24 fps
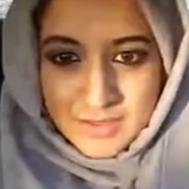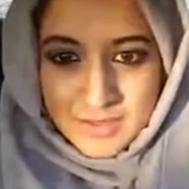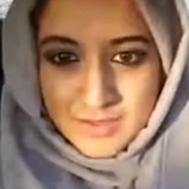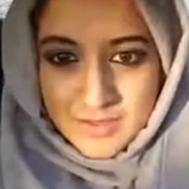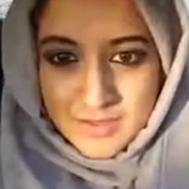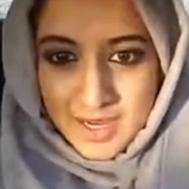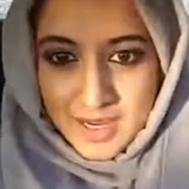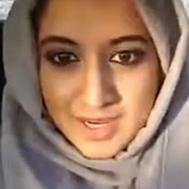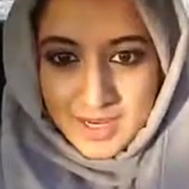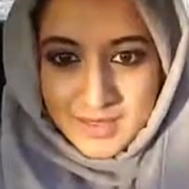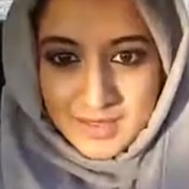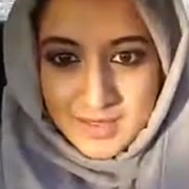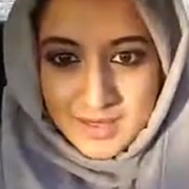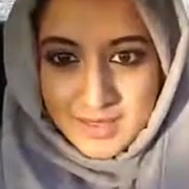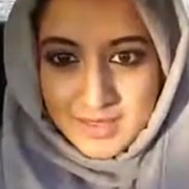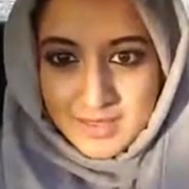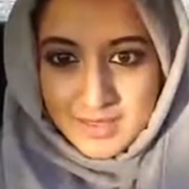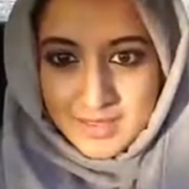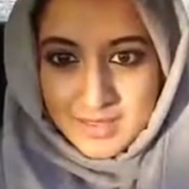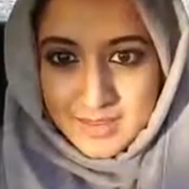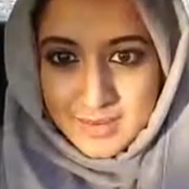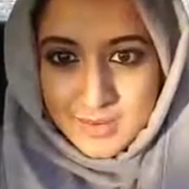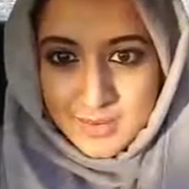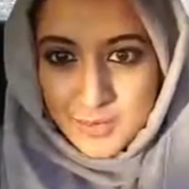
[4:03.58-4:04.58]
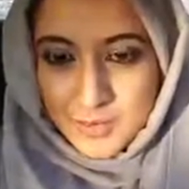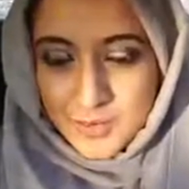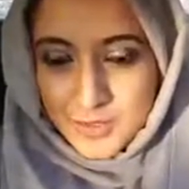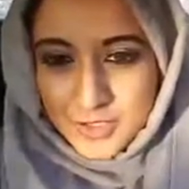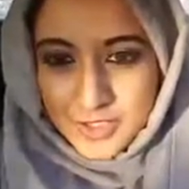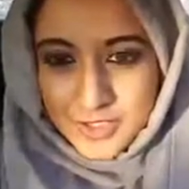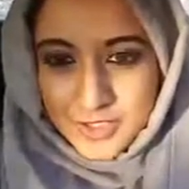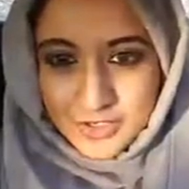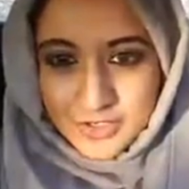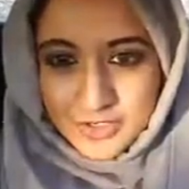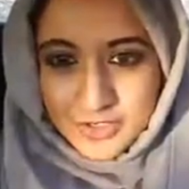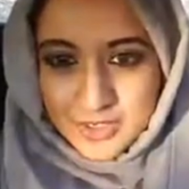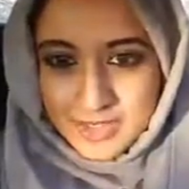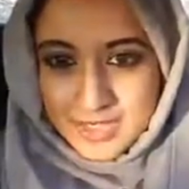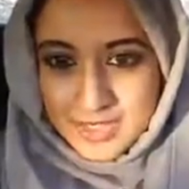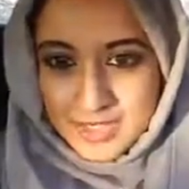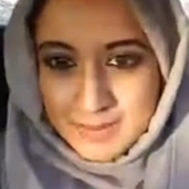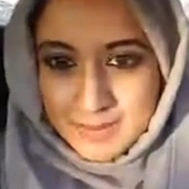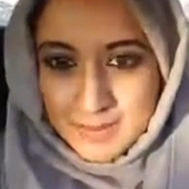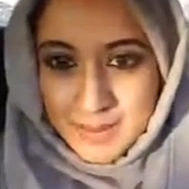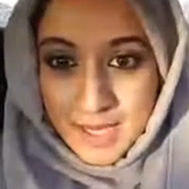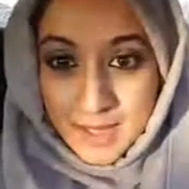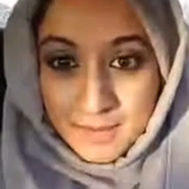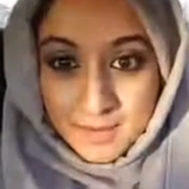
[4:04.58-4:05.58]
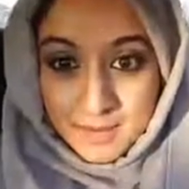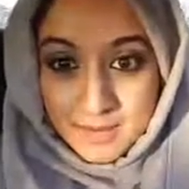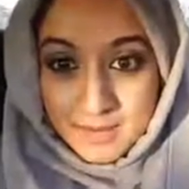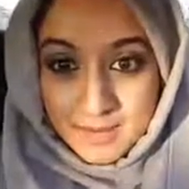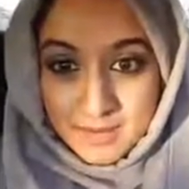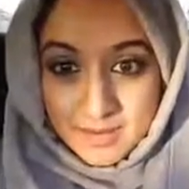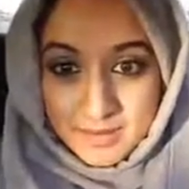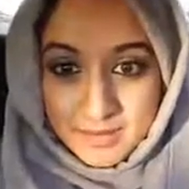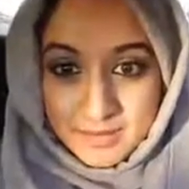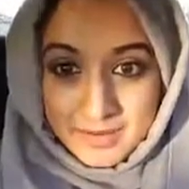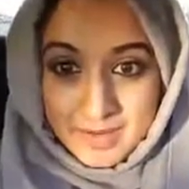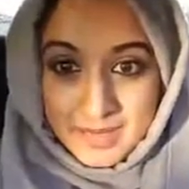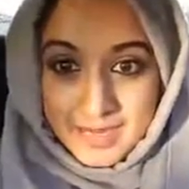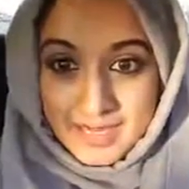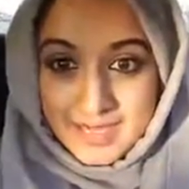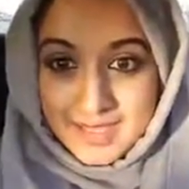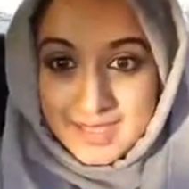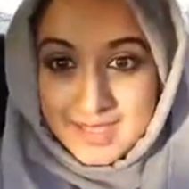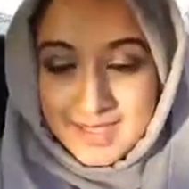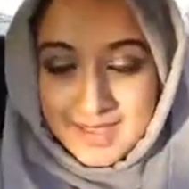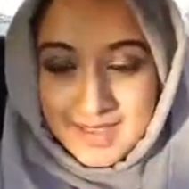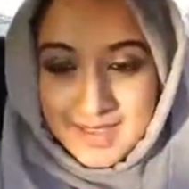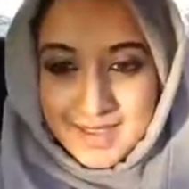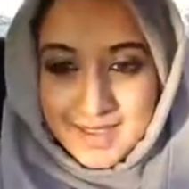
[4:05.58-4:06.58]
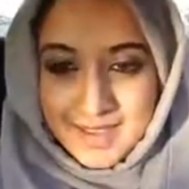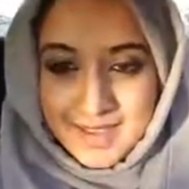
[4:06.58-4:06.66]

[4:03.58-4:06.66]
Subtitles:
online and all she does is spam, right?